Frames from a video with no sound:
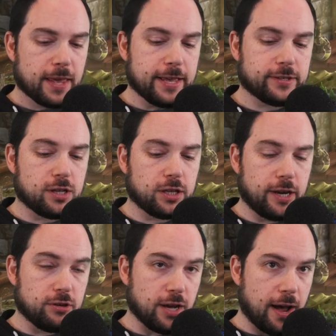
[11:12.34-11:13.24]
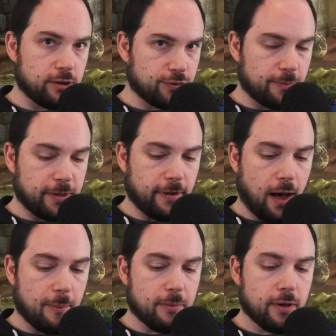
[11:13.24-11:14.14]
is clear tiles from the
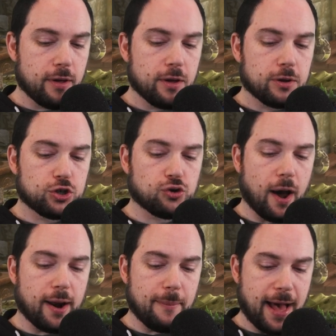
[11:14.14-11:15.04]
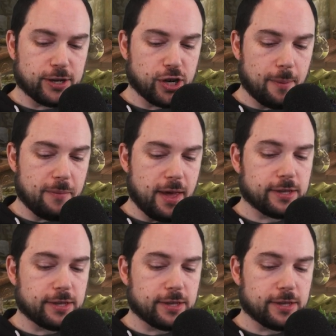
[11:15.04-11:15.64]
top, try to match up